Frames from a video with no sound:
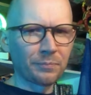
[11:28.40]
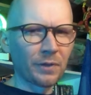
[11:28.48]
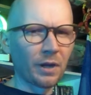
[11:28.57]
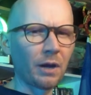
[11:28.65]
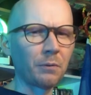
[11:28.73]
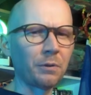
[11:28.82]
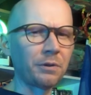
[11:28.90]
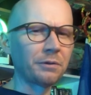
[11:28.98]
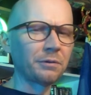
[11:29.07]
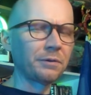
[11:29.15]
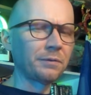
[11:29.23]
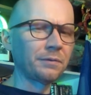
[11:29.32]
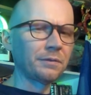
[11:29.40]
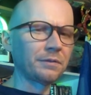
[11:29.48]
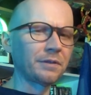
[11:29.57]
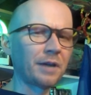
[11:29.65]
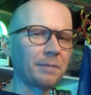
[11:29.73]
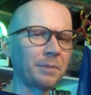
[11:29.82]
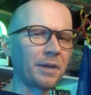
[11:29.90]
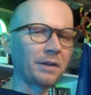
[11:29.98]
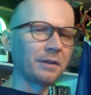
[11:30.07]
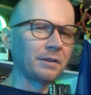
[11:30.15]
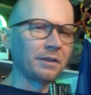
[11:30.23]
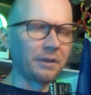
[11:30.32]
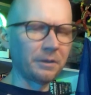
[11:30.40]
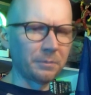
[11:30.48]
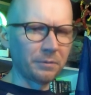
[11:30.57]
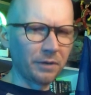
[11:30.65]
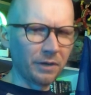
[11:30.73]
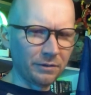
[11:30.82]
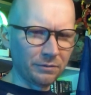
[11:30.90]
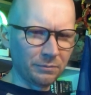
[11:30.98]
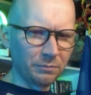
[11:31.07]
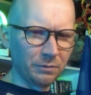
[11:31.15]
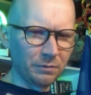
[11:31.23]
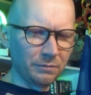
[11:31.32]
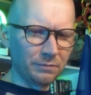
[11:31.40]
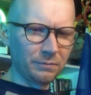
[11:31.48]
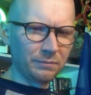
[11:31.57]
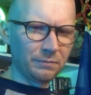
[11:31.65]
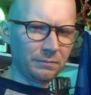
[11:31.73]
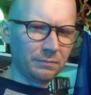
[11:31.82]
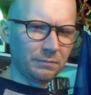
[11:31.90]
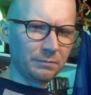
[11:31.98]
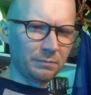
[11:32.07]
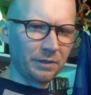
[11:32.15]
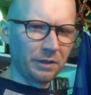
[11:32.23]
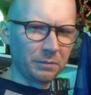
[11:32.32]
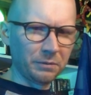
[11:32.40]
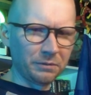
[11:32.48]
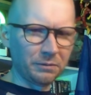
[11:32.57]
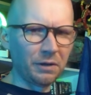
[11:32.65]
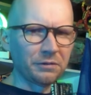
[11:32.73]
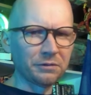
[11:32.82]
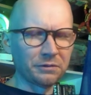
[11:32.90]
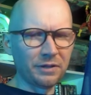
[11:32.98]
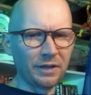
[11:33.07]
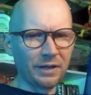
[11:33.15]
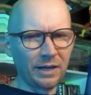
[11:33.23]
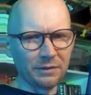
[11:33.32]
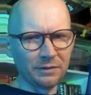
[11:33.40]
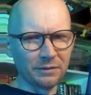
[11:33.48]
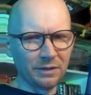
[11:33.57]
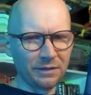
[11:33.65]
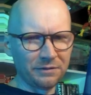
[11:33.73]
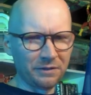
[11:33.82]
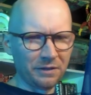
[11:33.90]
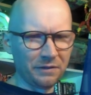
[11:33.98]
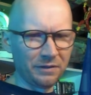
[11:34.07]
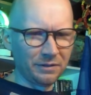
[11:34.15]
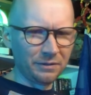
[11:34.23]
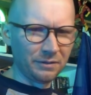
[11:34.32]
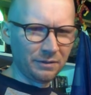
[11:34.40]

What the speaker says: I wonder if the Scott Bakula Enterprise would have been able to also take out the Lysarian